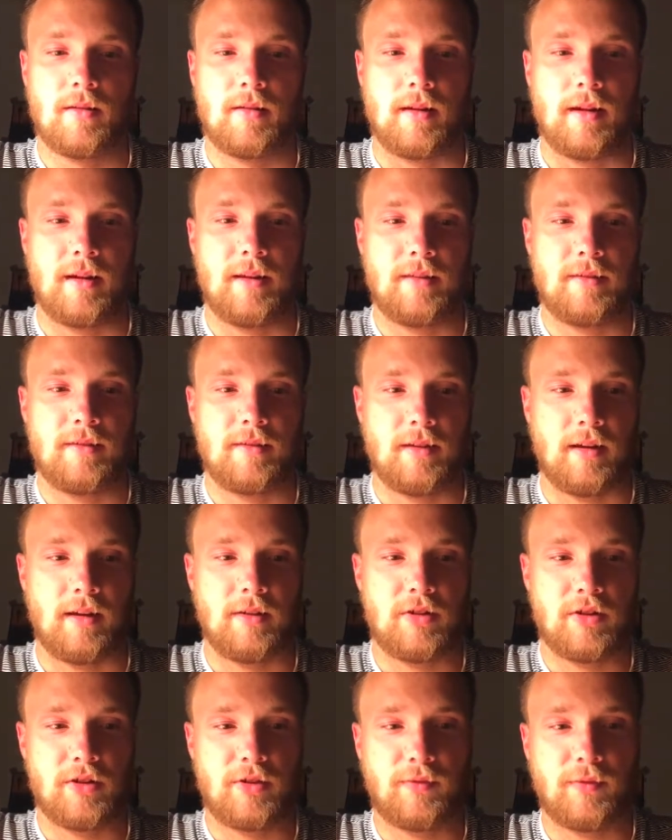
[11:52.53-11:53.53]
And I
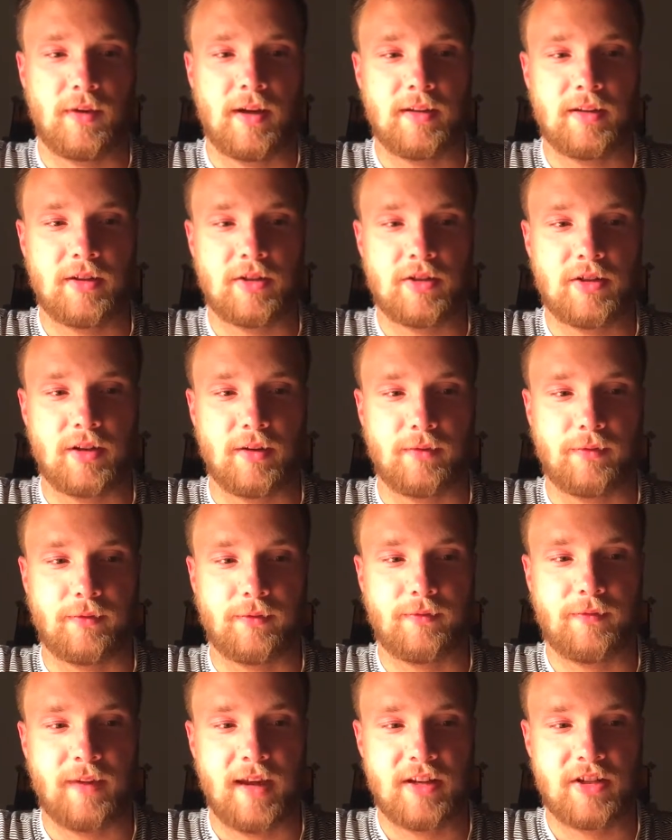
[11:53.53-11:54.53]
just find this stuff
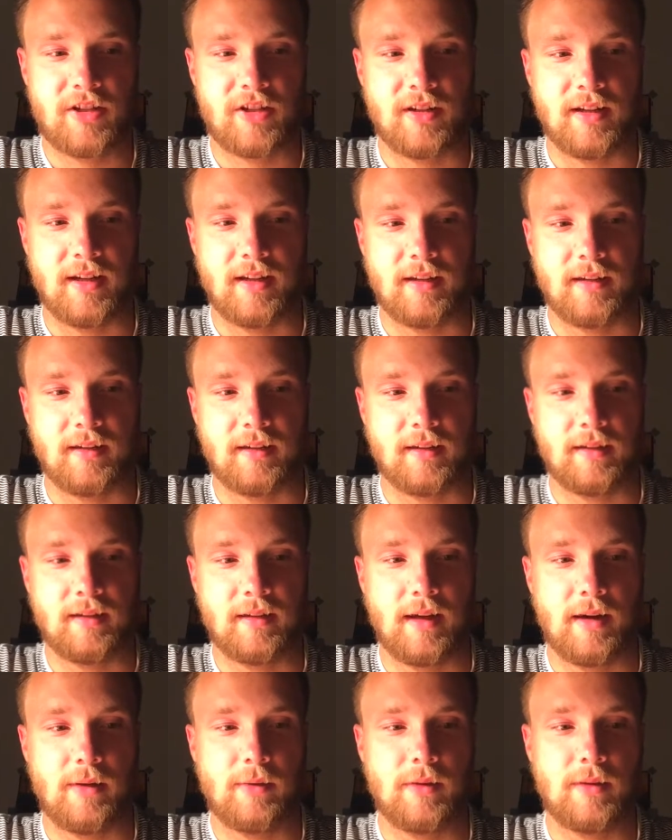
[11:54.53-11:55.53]
fascinating,
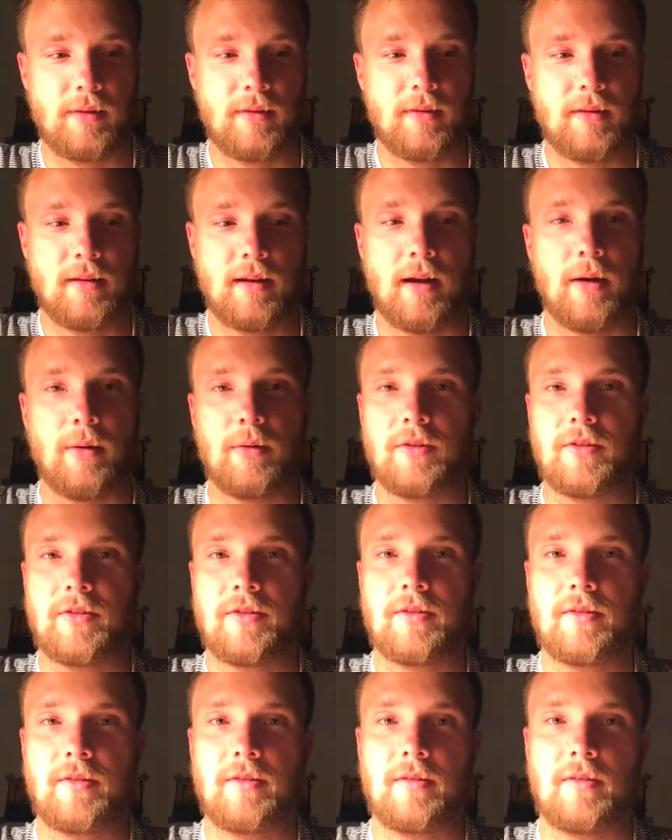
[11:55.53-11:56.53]
how it
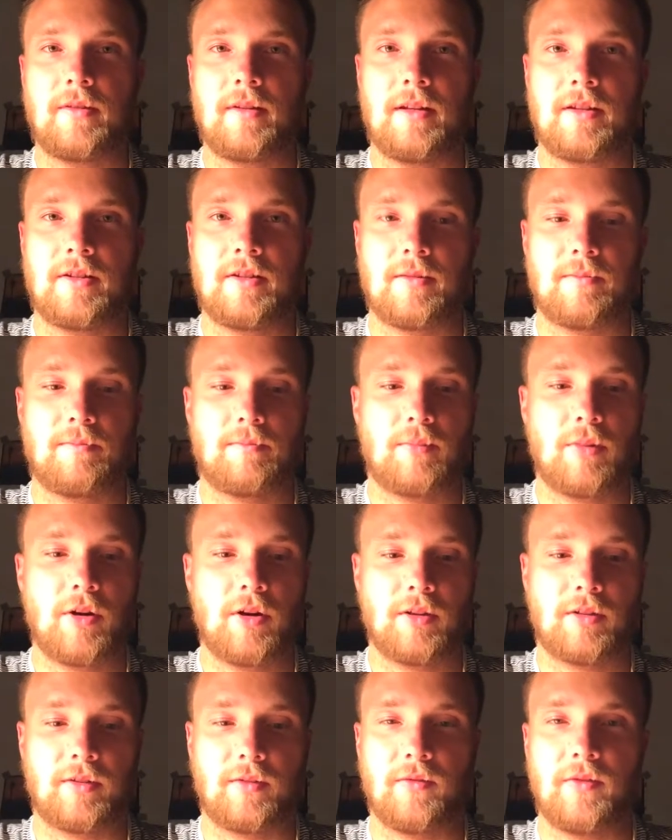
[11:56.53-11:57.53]
is a
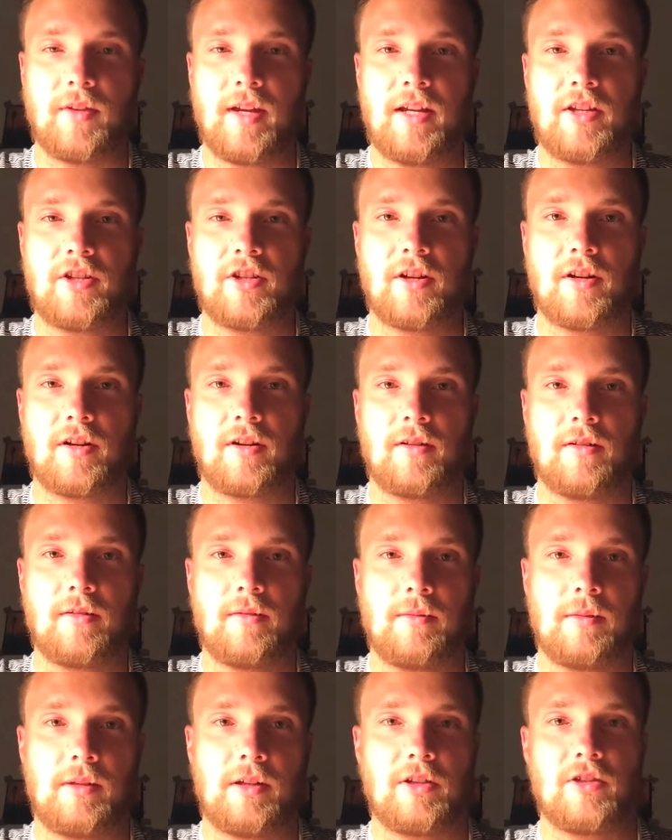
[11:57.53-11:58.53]
product of nature,
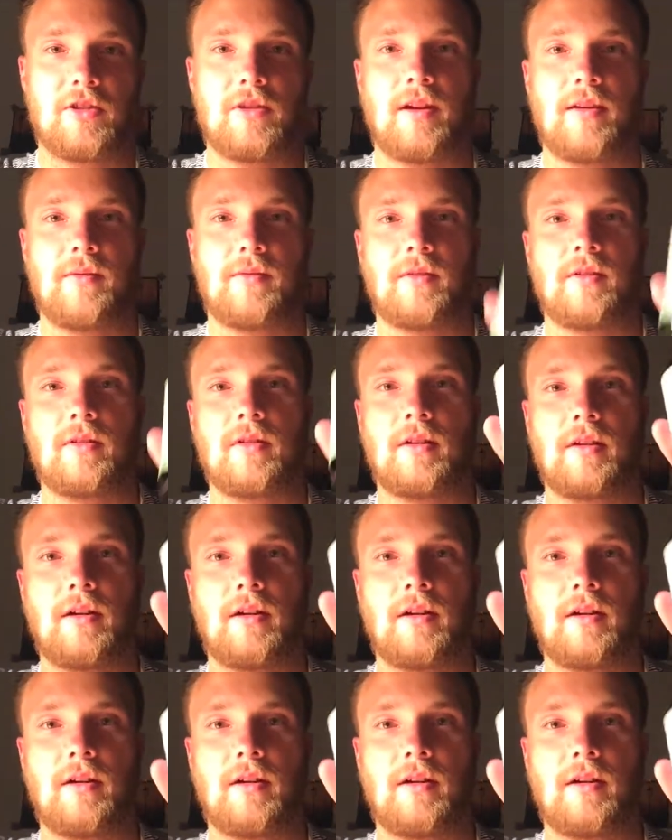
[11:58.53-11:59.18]
because you have an